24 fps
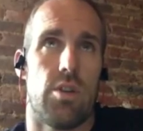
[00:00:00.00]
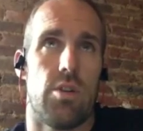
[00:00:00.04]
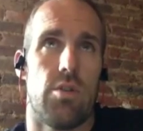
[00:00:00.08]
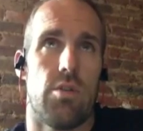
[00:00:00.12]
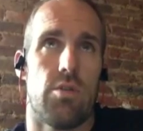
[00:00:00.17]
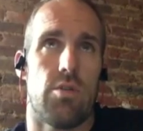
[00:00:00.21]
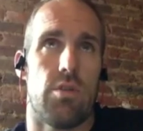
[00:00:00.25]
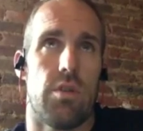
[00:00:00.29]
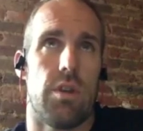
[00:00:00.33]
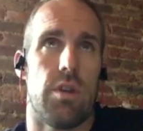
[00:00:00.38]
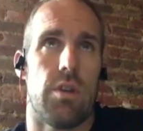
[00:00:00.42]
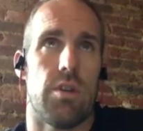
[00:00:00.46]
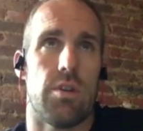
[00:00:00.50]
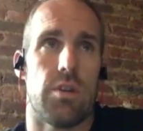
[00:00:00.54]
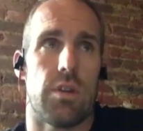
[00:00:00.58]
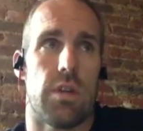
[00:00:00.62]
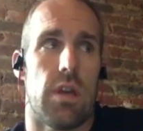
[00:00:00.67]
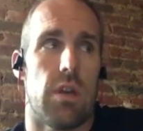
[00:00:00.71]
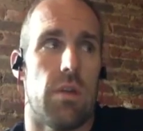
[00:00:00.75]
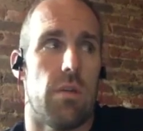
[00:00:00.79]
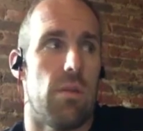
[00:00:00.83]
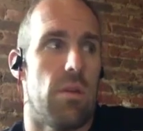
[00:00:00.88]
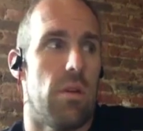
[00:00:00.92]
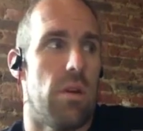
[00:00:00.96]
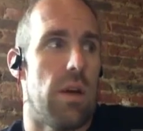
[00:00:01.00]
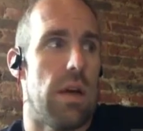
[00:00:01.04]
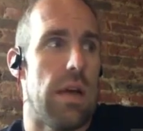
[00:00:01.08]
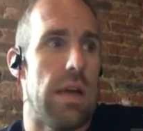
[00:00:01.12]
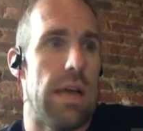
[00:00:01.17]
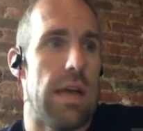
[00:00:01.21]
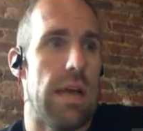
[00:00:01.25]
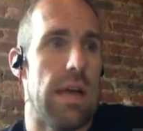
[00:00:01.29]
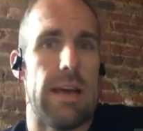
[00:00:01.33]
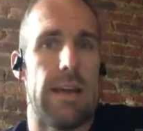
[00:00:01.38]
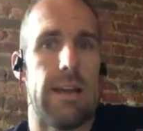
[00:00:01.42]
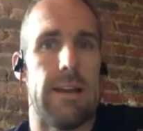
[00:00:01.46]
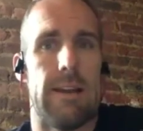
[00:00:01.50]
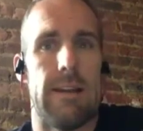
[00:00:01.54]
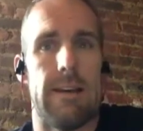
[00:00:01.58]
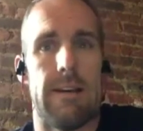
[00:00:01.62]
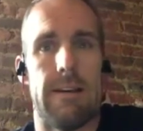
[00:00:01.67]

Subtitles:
or 3 years ago. And